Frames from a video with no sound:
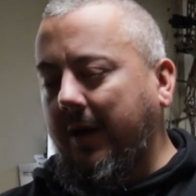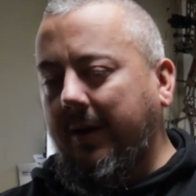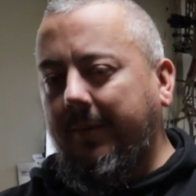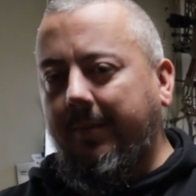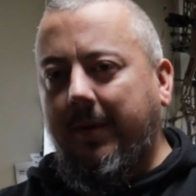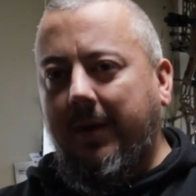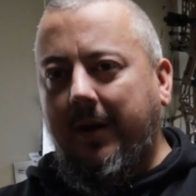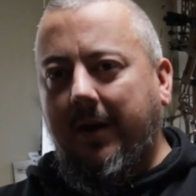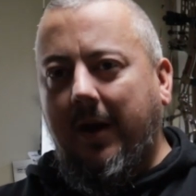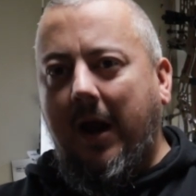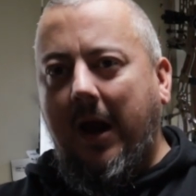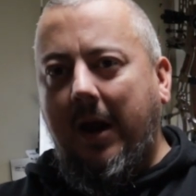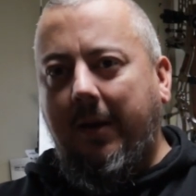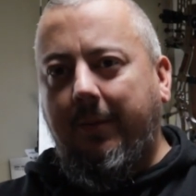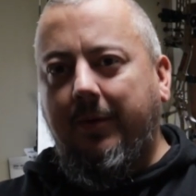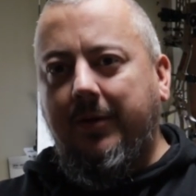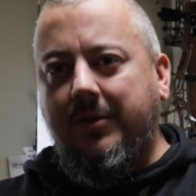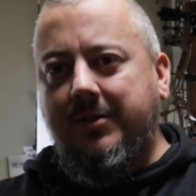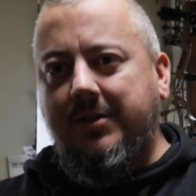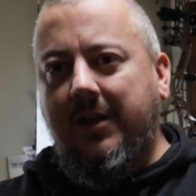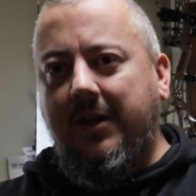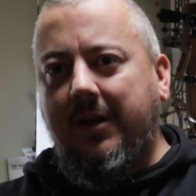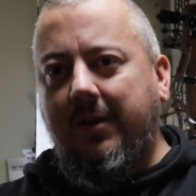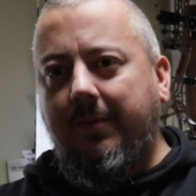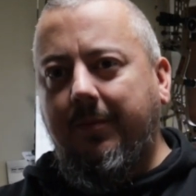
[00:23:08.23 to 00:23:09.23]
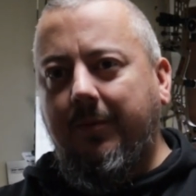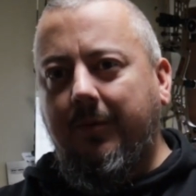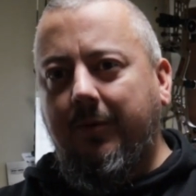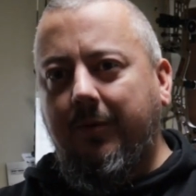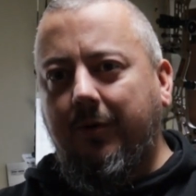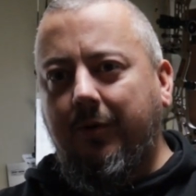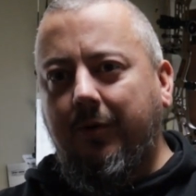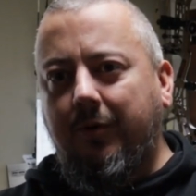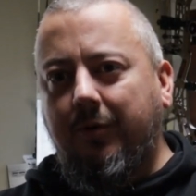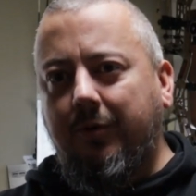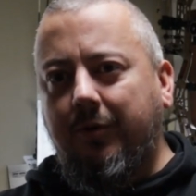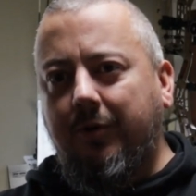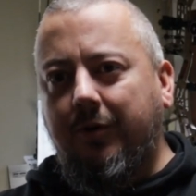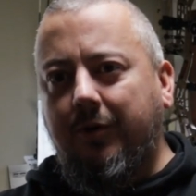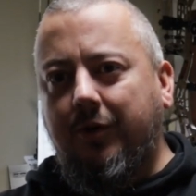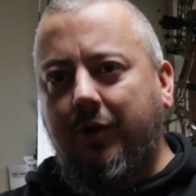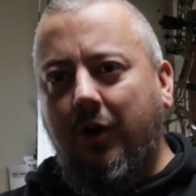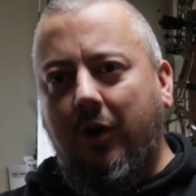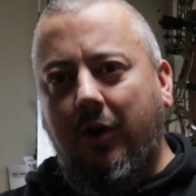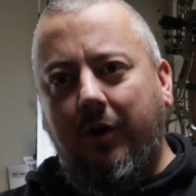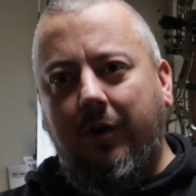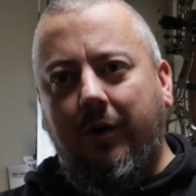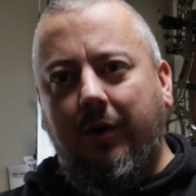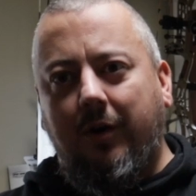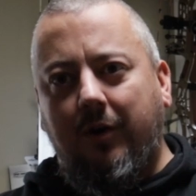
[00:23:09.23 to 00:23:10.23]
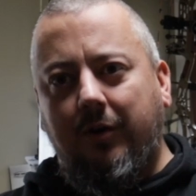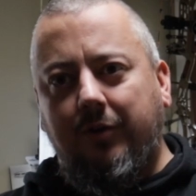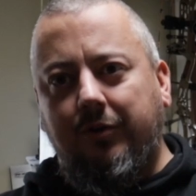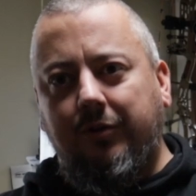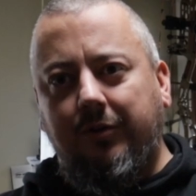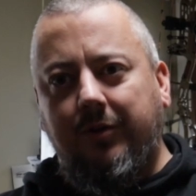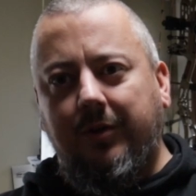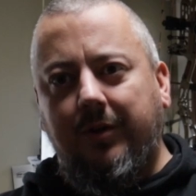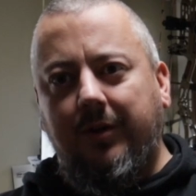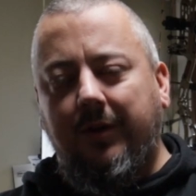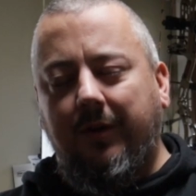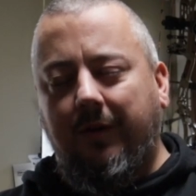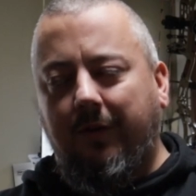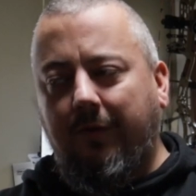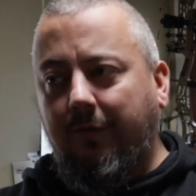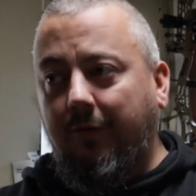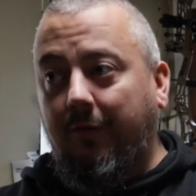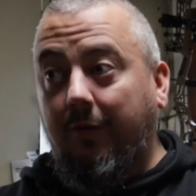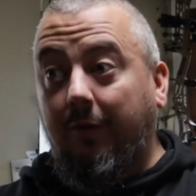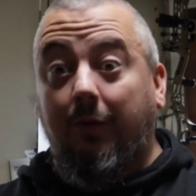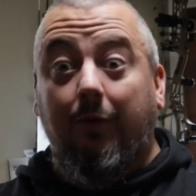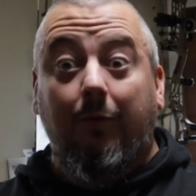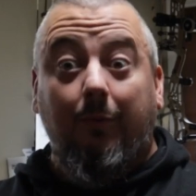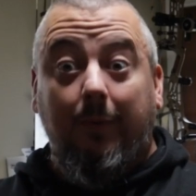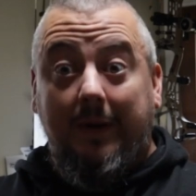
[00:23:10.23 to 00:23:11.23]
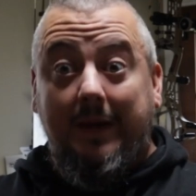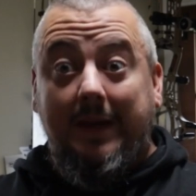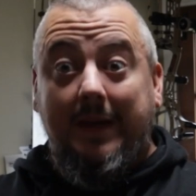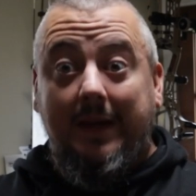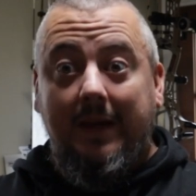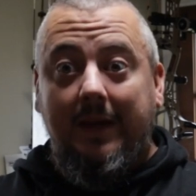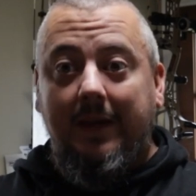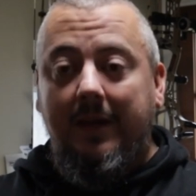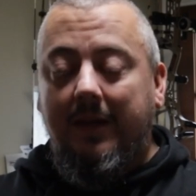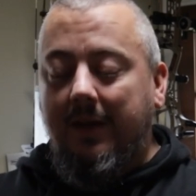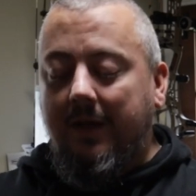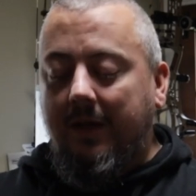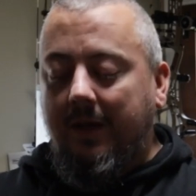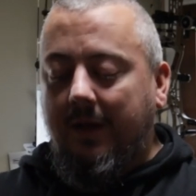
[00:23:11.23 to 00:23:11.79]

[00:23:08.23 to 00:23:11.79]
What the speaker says: being a hybrid setup and doing target archery or for 3D.